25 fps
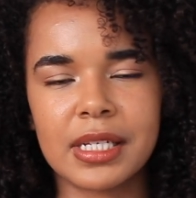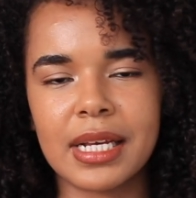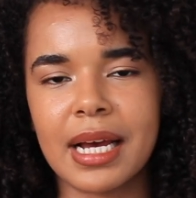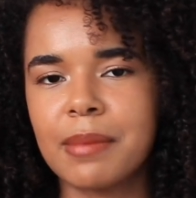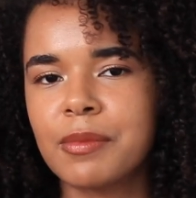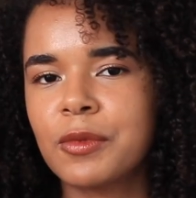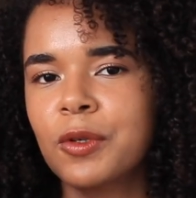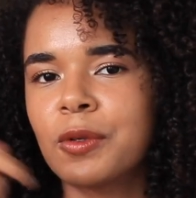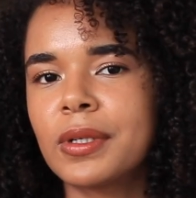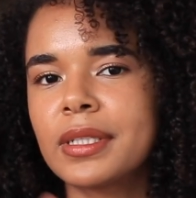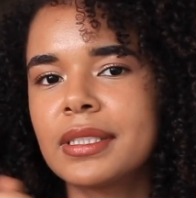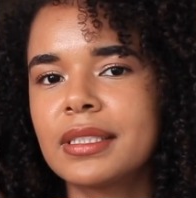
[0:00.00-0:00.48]
I'm
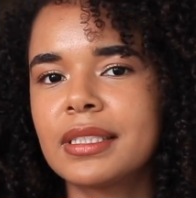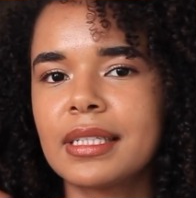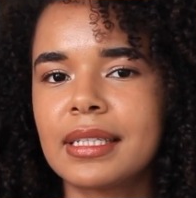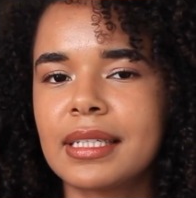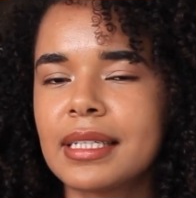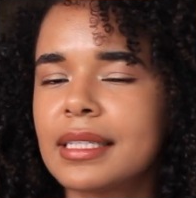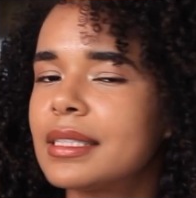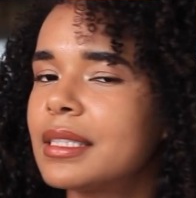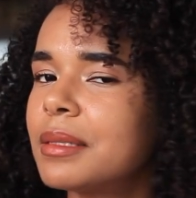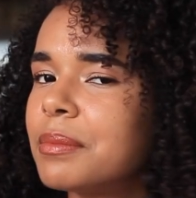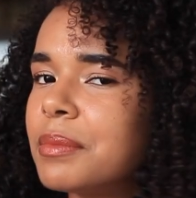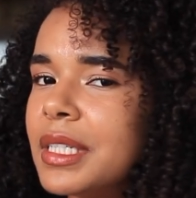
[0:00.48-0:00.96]
going to
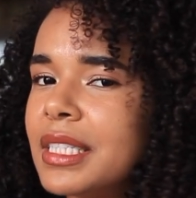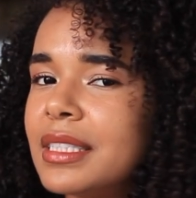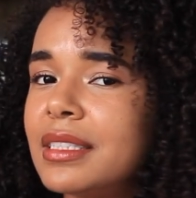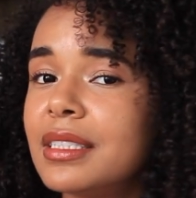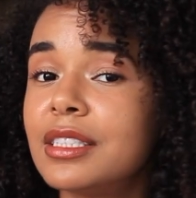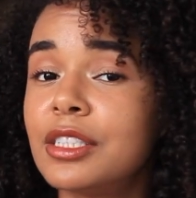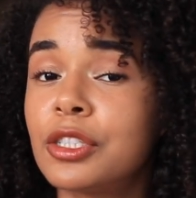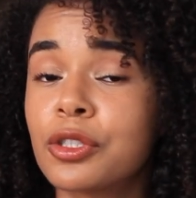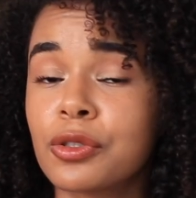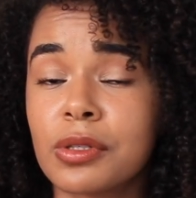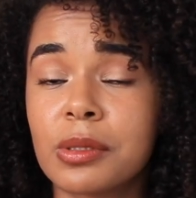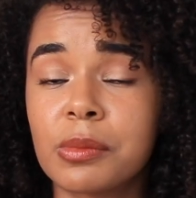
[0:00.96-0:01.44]
link them in the
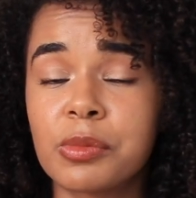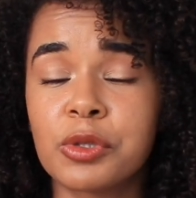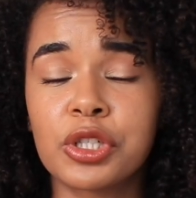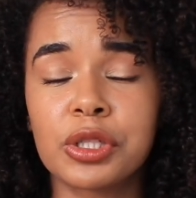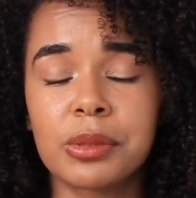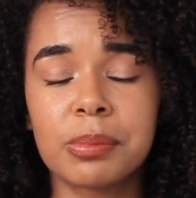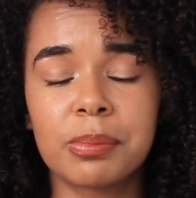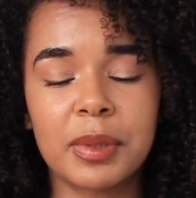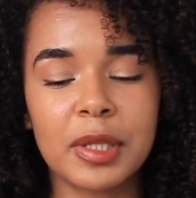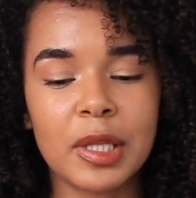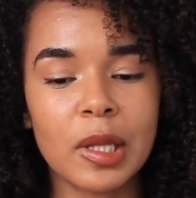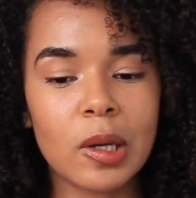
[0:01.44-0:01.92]
description
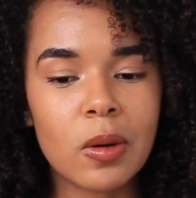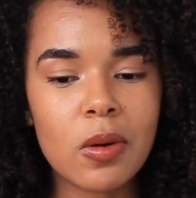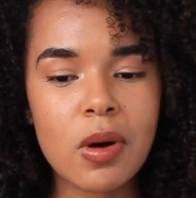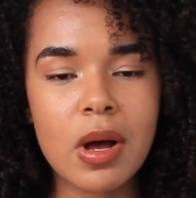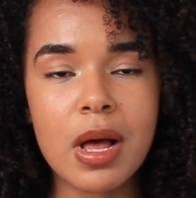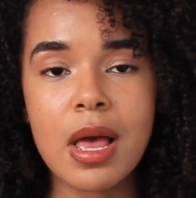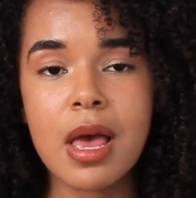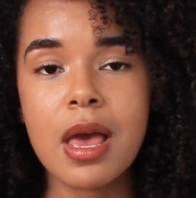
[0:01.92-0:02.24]
below.